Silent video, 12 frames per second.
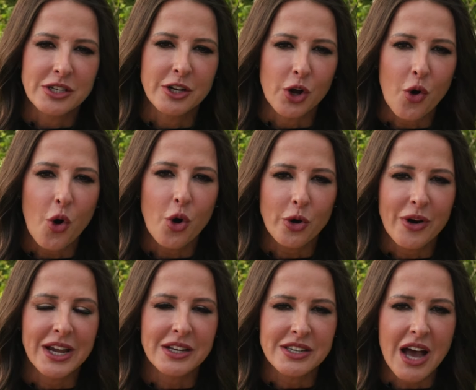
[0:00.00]
to
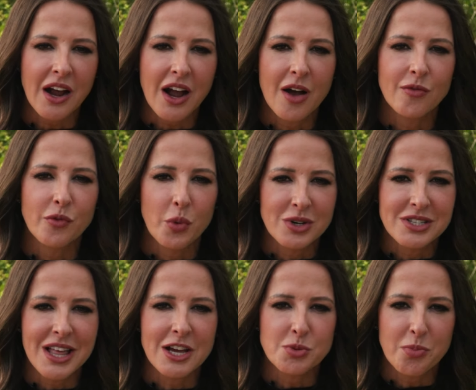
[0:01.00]

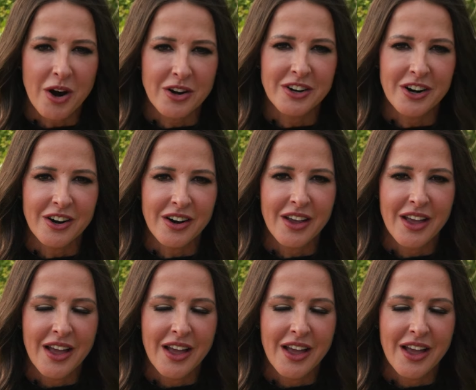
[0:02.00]
NicoleCrank.com/partner